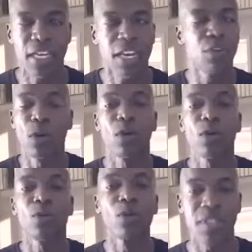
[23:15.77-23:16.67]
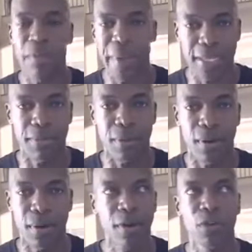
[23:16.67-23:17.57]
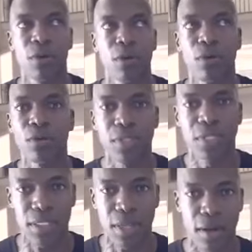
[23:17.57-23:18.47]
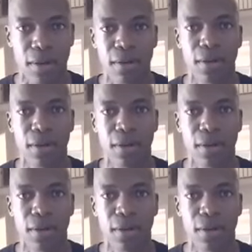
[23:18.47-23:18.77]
if you don't know the rules in basketball, if you don't know the rules in soccer,